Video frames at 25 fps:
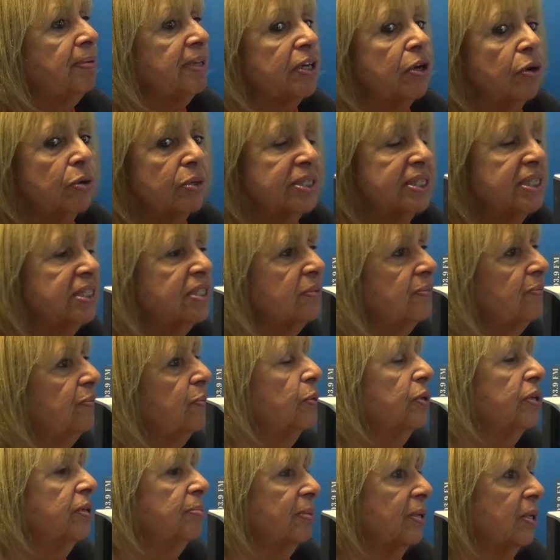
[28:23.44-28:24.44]
because it's
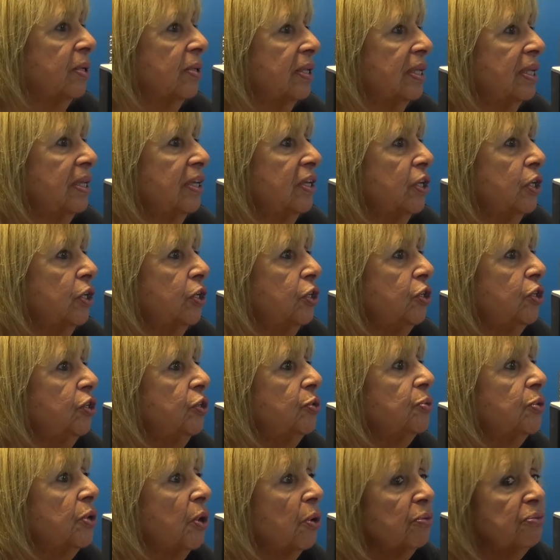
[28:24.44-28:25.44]
affordable,
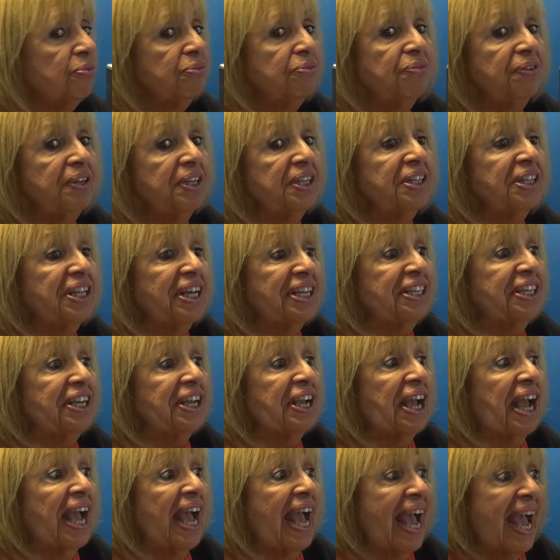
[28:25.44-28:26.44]
you don't feel like
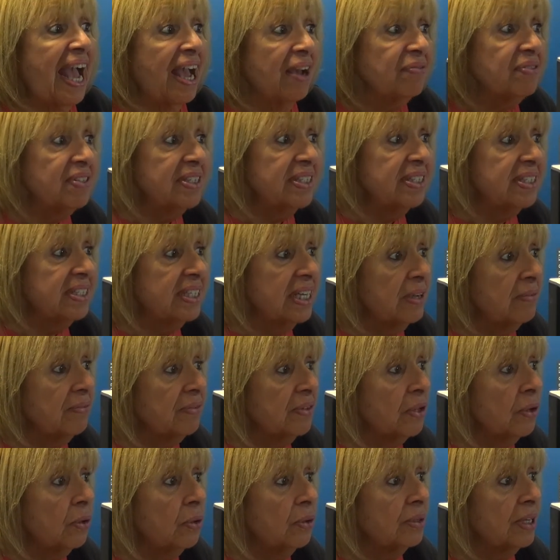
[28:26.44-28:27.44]
you have to stay
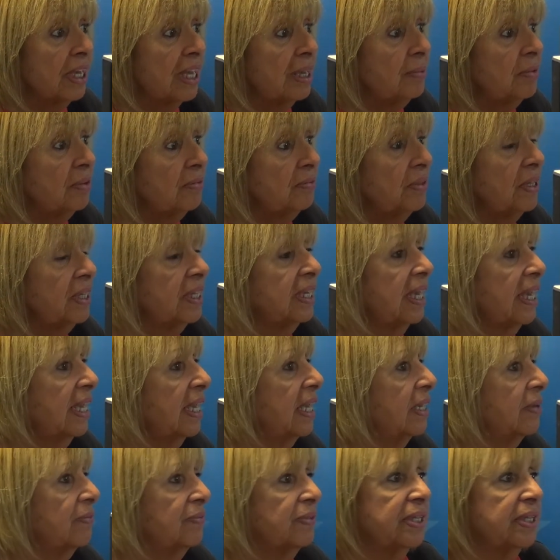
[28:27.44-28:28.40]
for the whole game if you can.